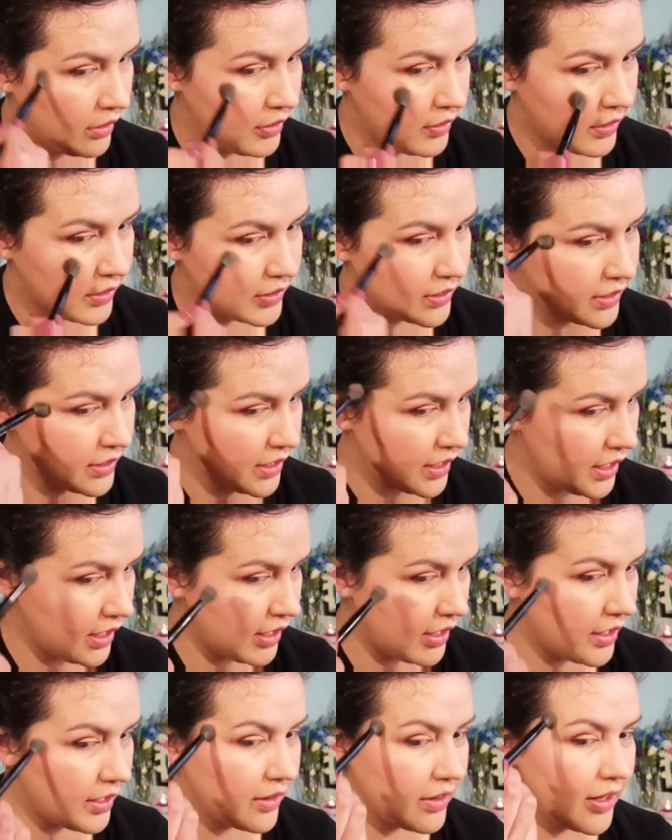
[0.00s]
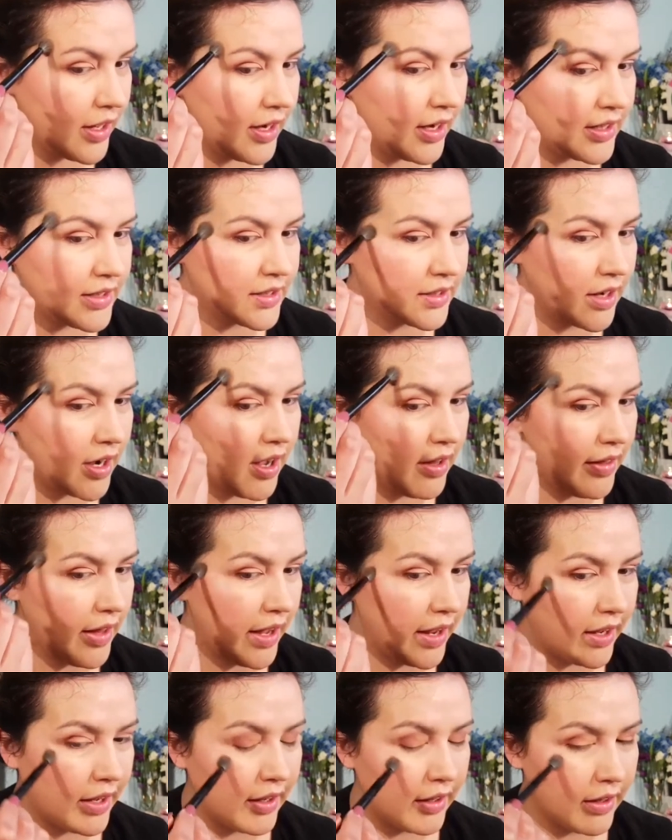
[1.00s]
You can see that it's got
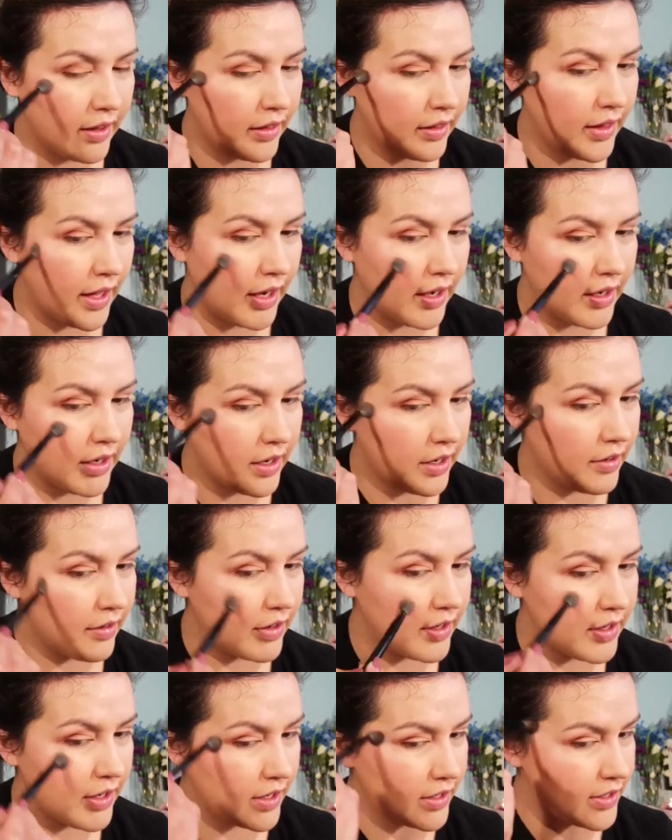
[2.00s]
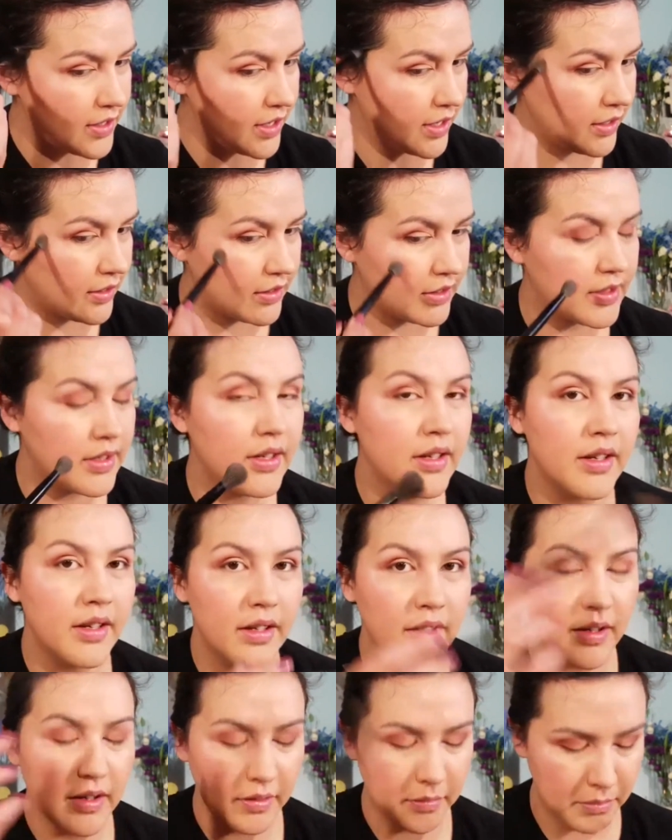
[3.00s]
like that iridescent
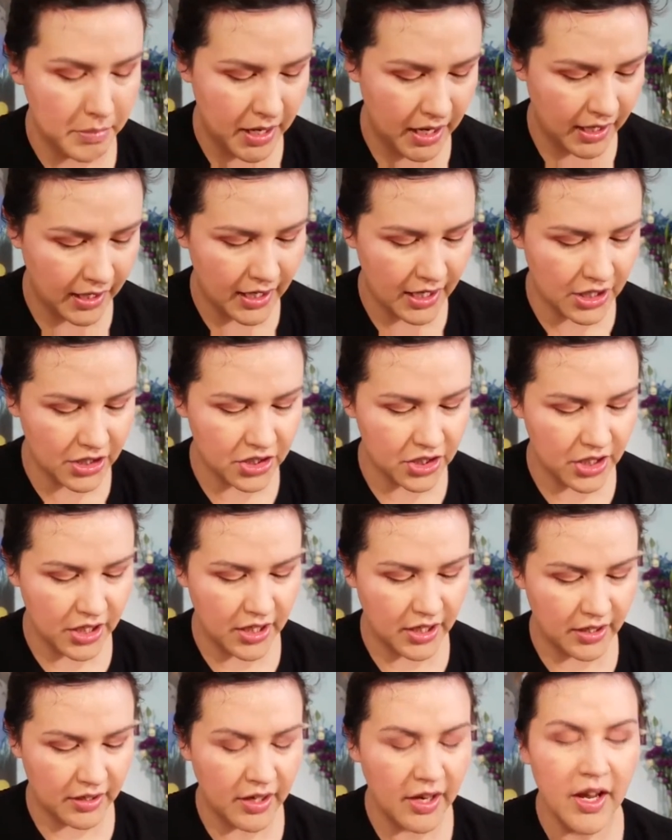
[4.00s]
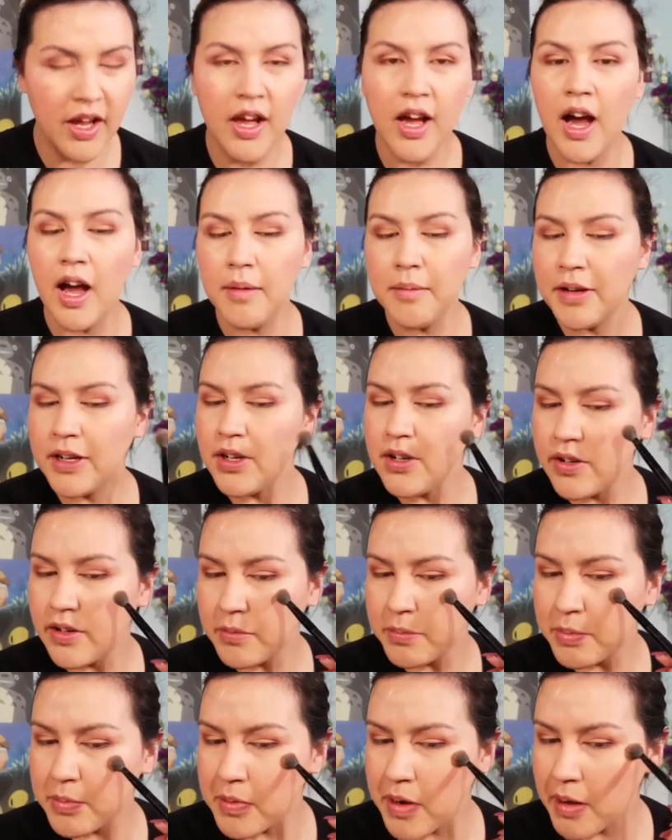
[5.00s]
pinky sheen. I mean, you
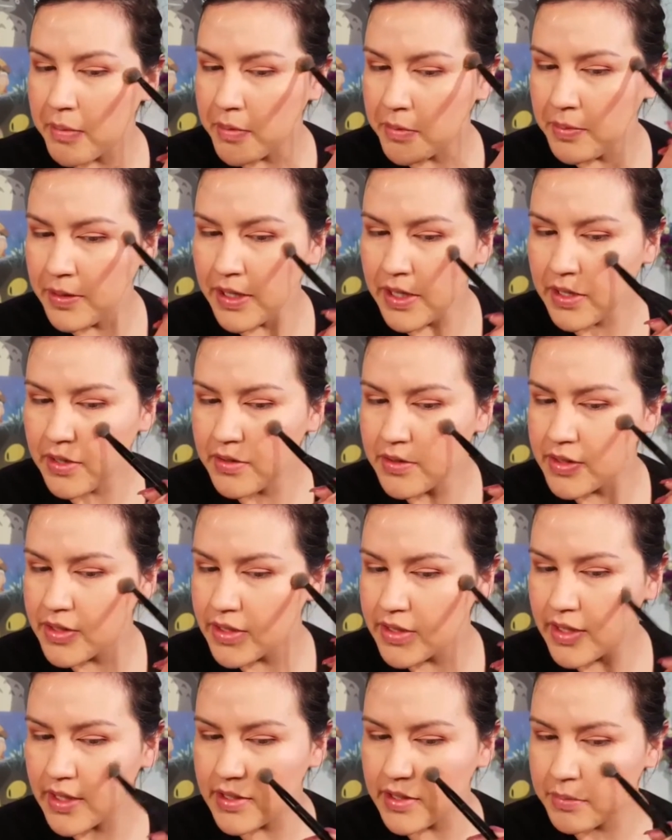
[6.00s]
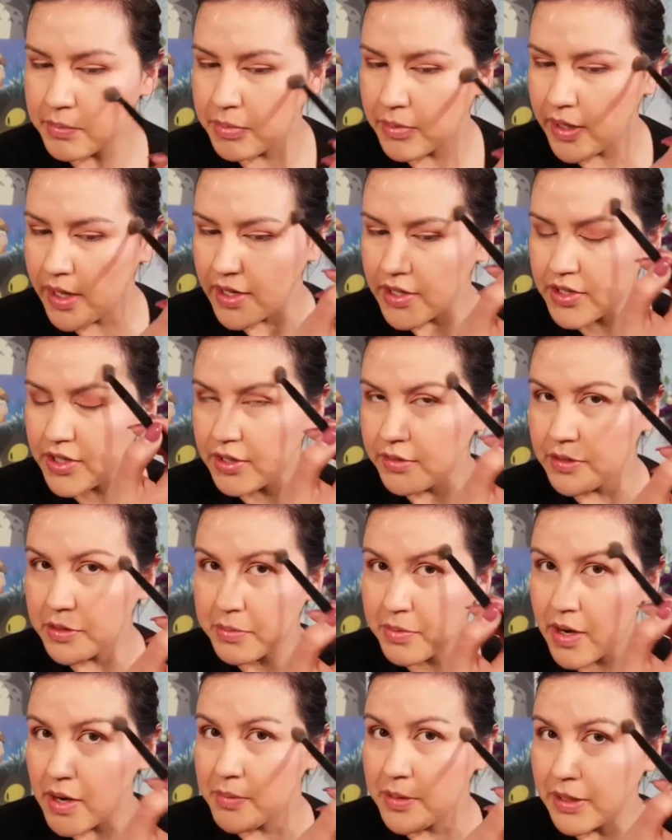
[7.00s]
could probably use this as a blush. It
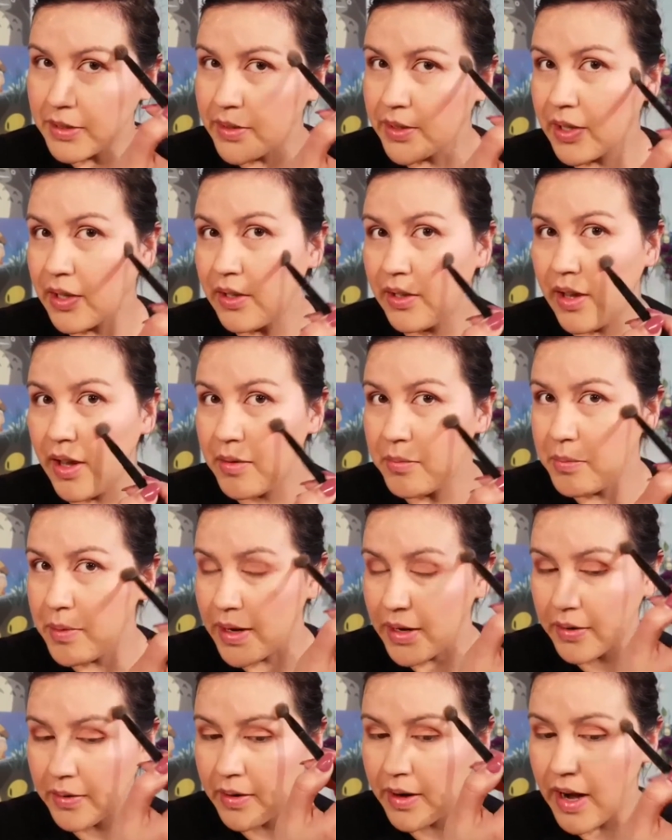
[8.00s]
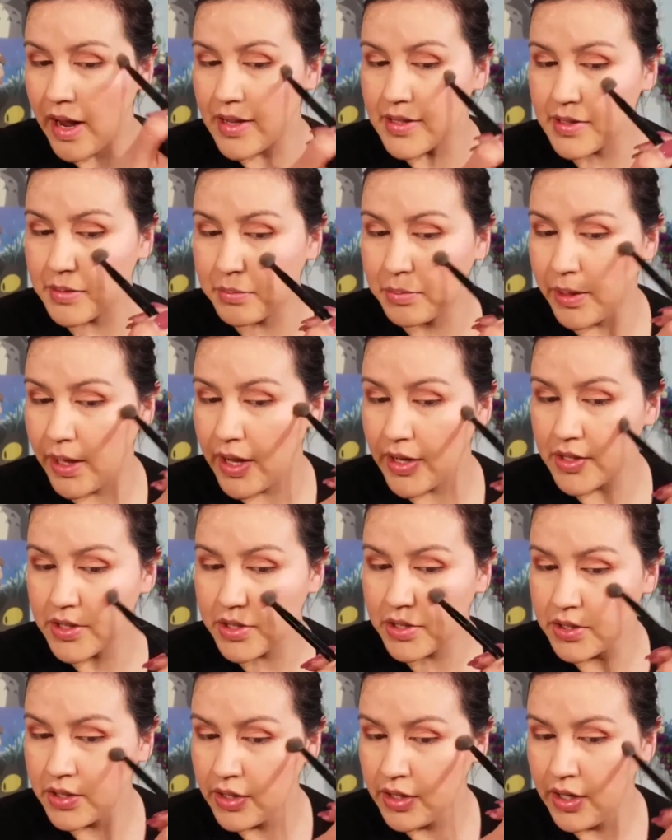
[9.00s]
would probably look a lot better as a
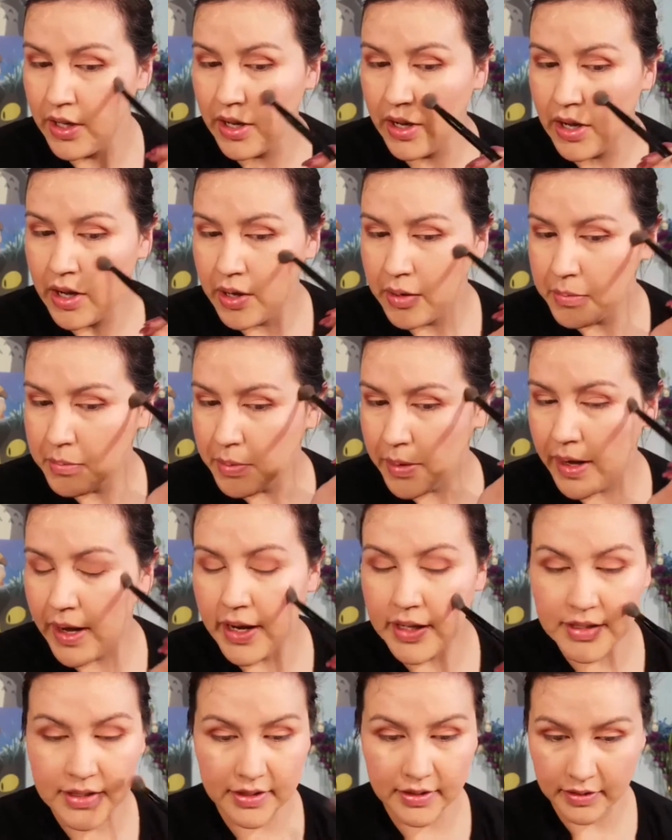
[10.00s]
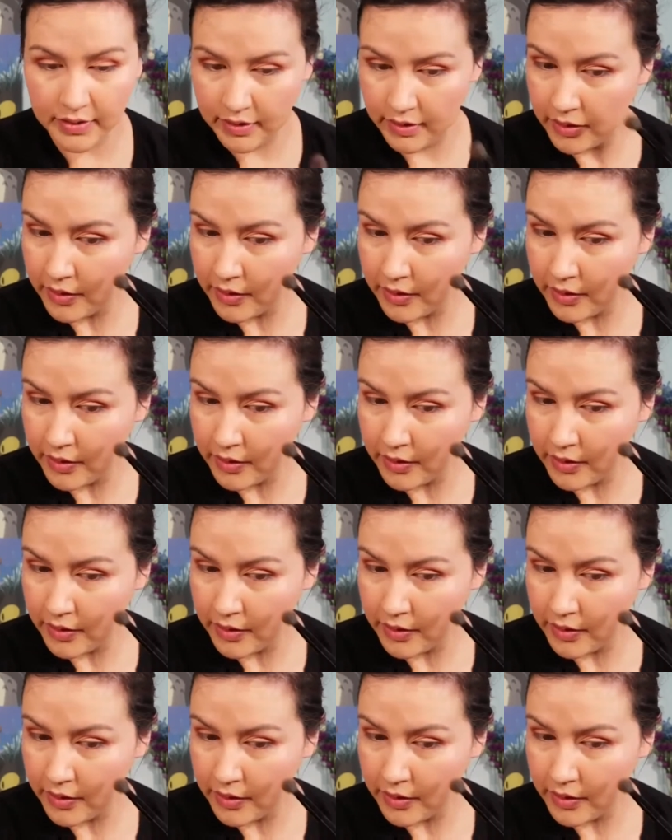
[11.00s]
blush, but